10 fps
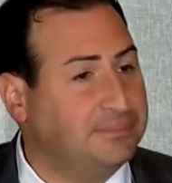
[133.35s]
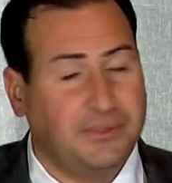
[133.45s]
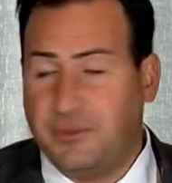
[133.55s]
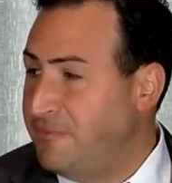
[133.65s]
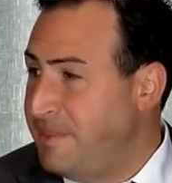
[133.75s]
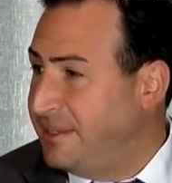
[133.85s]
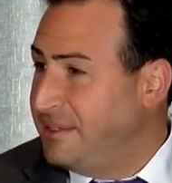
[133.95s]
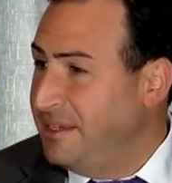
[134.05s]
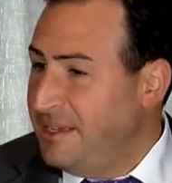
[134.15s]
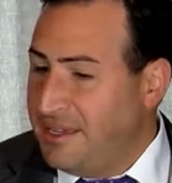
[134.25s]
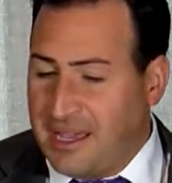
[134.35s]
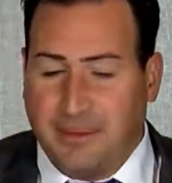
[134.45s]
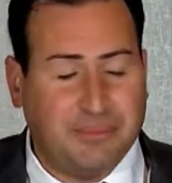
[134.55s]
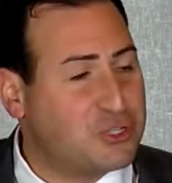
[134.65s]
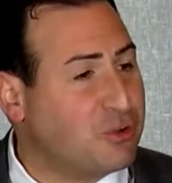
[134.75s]
You've met
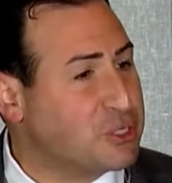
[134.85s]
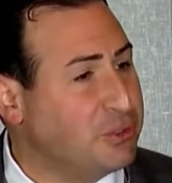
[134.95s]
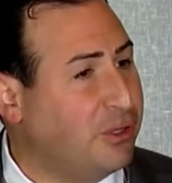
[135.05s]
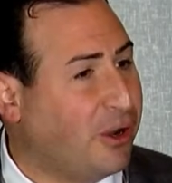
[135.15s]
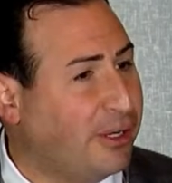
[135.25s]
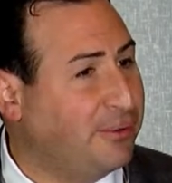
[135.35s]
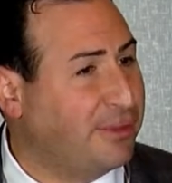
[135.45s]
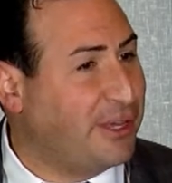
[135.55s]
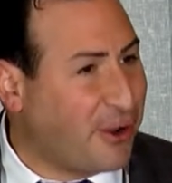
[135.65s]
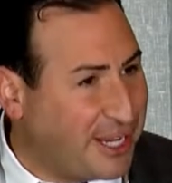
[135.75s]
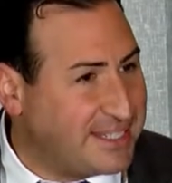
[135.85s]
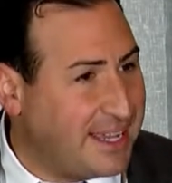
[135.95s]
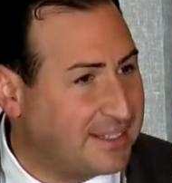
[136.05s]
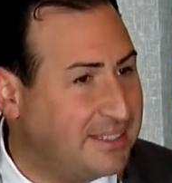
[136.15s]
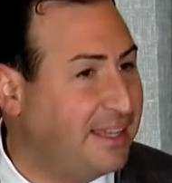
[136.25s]
the structural heart or the
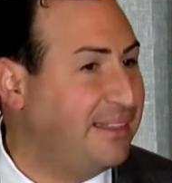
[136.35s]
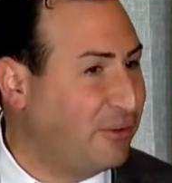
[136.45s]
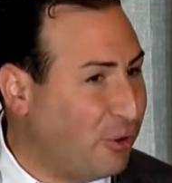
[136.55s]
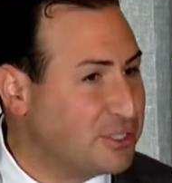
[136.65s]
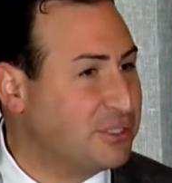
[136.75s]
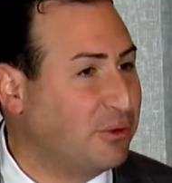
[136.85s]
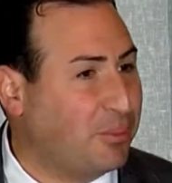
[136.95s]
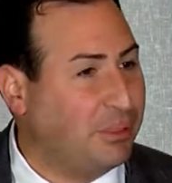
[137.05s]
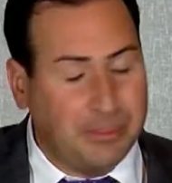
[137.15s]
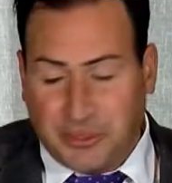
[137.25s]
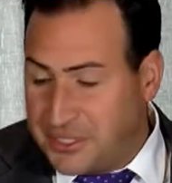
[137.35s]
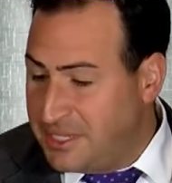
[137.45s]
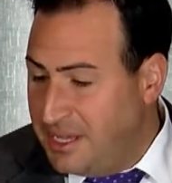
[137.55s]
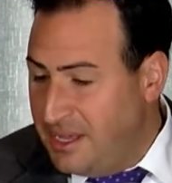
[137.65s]
architect, and they're also our plumbers.